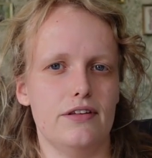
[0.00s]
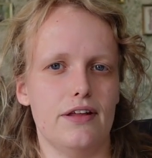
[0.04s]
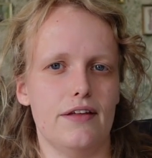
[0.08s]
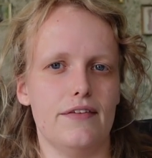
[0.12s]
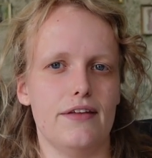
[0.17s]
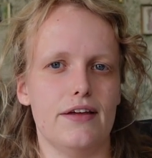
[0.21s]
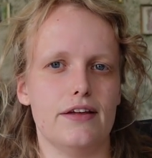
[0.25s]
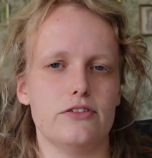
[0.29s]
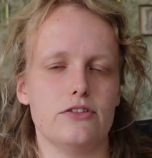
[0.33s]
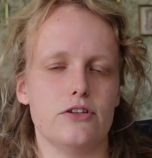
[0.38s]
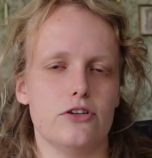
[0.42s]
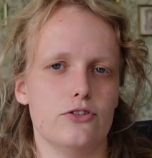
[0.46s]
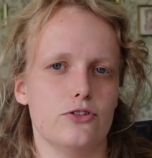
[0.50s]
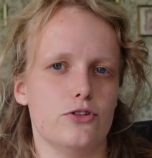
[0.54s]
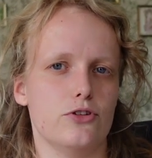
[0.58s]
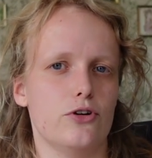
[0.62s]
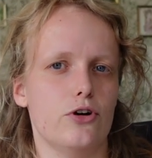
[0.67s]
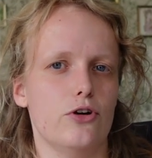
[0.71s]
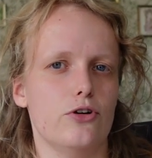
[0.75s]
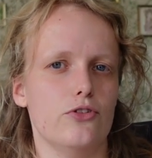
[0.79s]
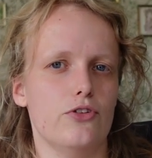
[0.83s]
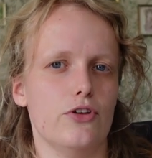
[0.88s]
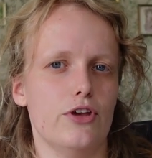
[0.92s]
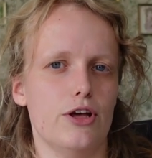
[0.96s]
then that's also
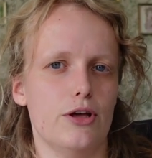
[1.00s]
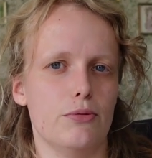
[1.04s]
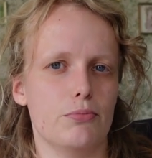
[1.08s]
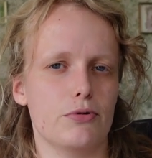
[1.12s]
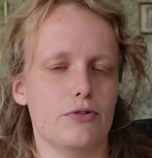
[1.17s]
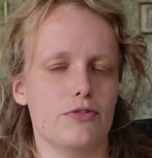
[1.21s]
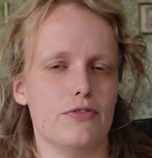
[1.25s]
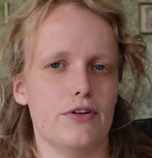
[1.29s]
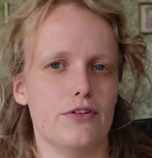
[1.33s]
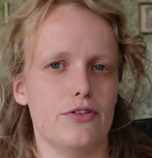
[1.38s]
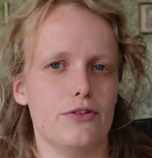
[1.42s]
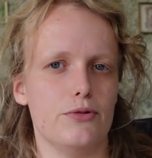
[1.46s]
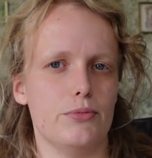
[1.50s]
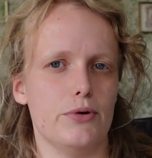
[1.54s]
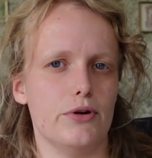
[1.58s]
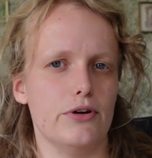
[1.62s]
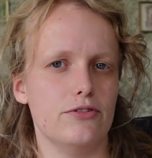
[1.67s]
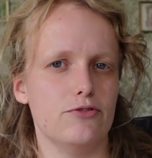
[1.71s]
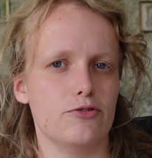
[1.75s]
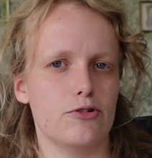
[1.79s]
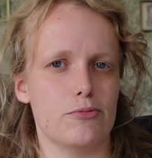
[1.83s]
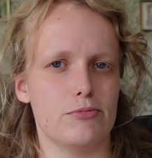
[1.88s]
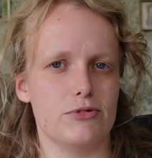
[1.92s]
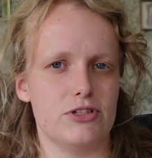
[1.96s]
going to help prevent the
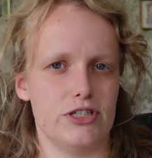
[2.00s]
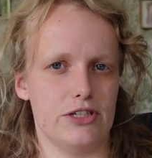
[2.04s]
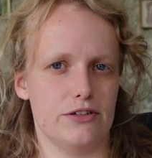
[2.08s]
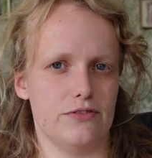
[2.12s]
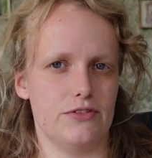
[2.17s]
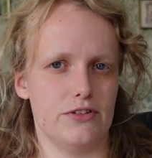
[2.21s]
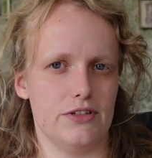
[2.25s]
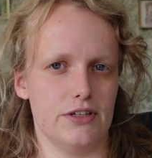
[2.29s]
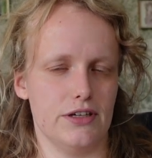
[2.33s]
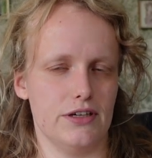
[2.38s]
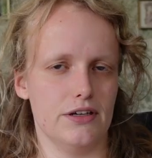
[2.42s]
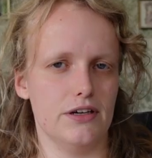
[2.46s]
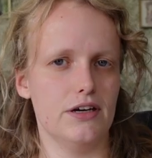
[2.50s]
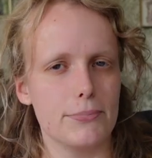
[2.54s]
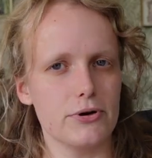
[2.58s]
boning from shifting.